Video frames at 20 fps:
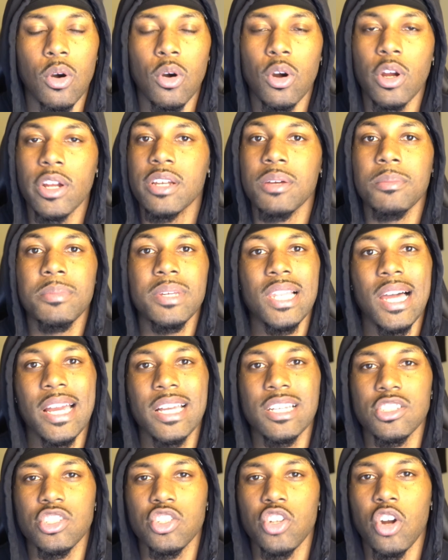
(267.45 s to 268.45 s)
Or it could be like
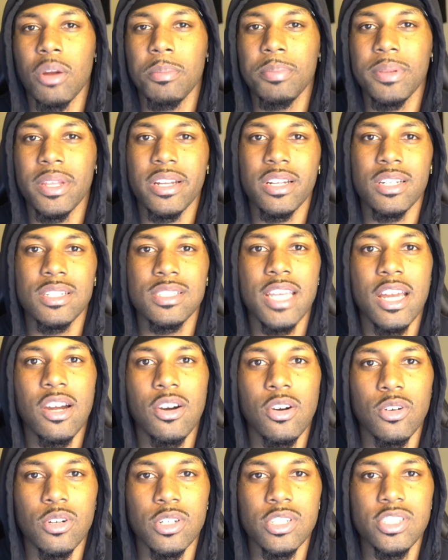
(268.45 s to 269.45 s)
a star player's
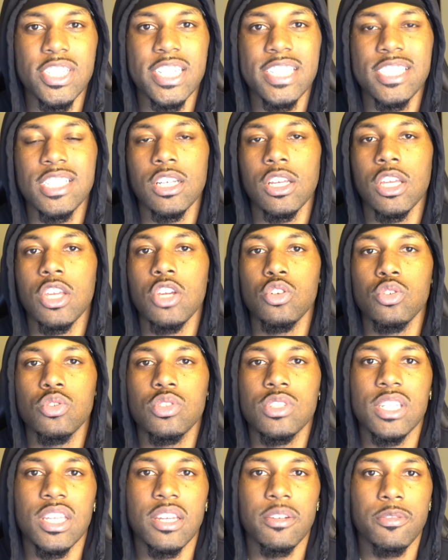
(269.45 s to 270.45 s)
out, or it's just a
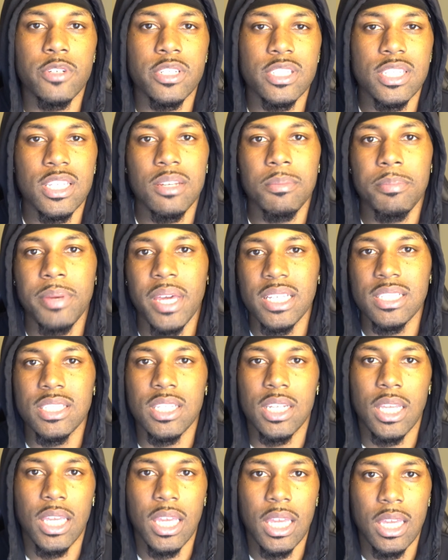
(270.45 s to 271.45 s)
huge difference in the pace of
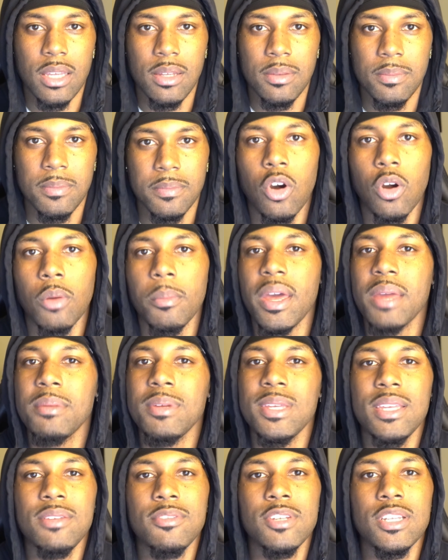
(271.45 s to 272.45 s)
the game, or
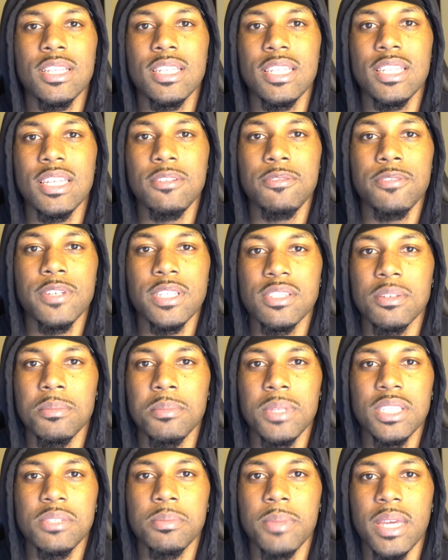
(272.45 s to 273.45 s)
maybe even a defensive
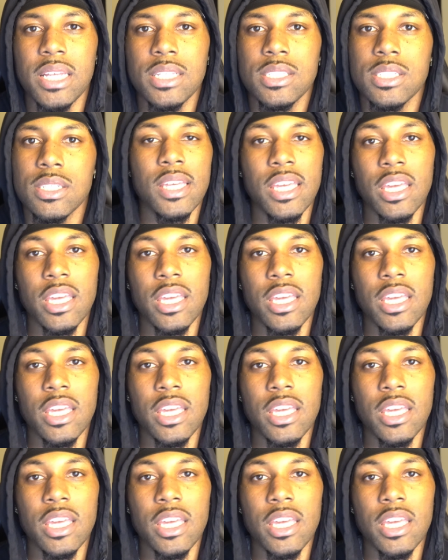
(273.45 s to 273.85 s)
mismatch.